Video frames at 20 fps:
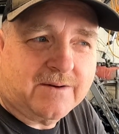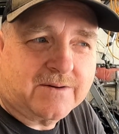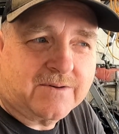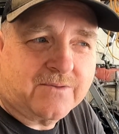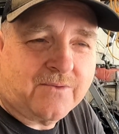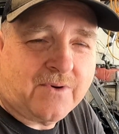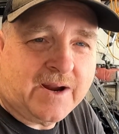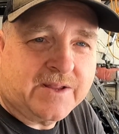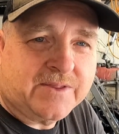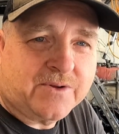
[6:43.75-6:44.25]

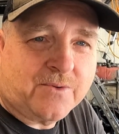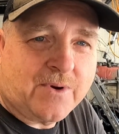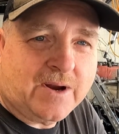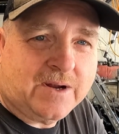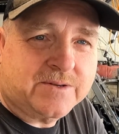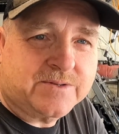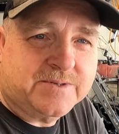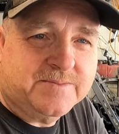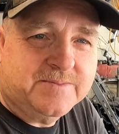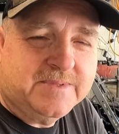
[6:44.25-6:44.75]
grind
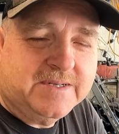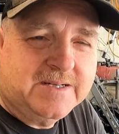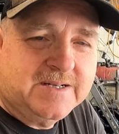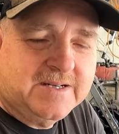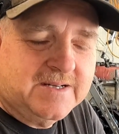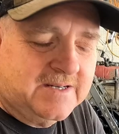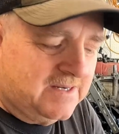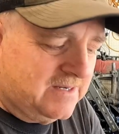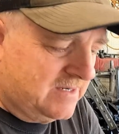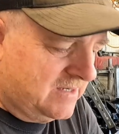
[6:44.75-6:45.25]
around them
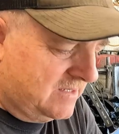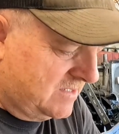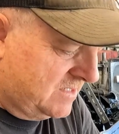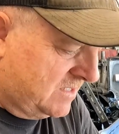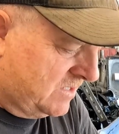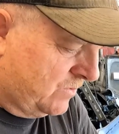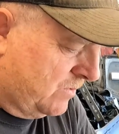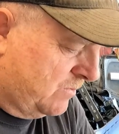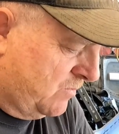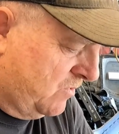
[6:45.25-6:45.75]

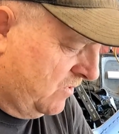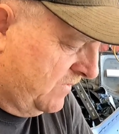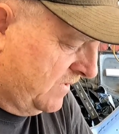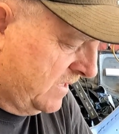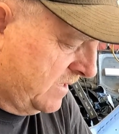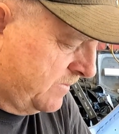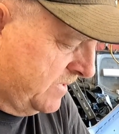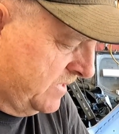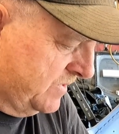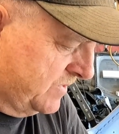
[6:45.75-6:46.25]
to remove
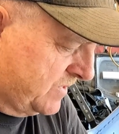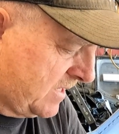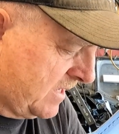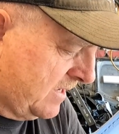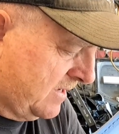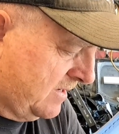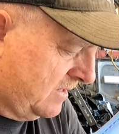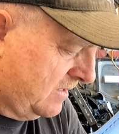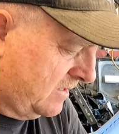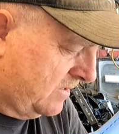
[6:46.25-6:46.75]
any mill
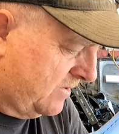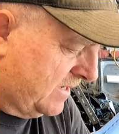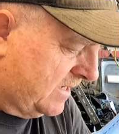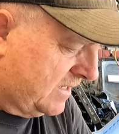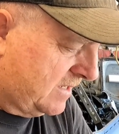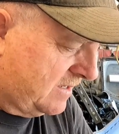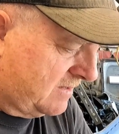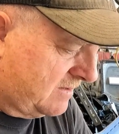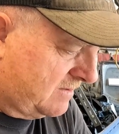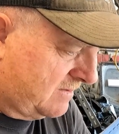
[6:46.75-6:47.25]
scale or
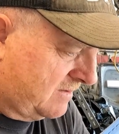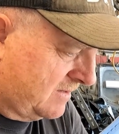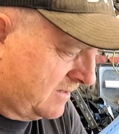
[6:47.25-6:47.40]
any